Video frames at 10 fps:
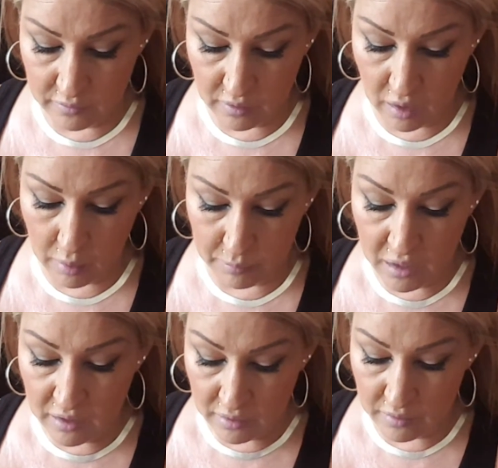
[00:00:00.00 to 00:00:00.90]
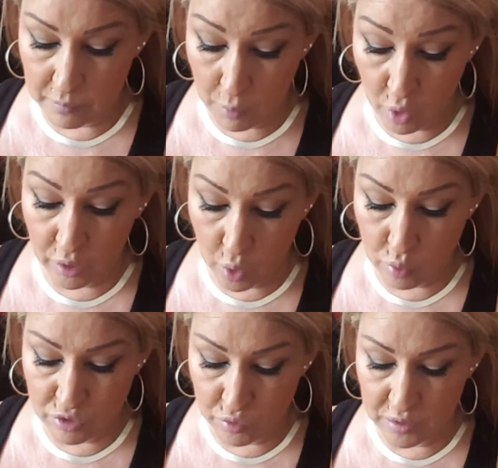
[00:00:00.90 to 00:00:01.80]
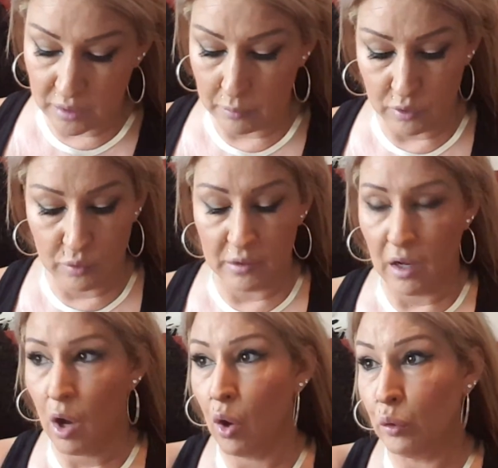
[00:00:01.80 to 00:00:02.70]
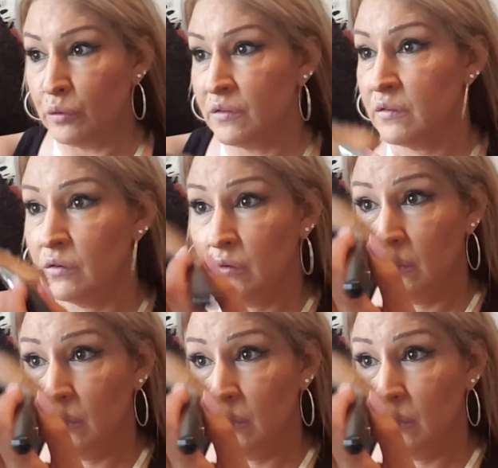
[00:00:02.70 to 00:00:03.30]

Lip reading: The Bar of Gold, you need a Hoss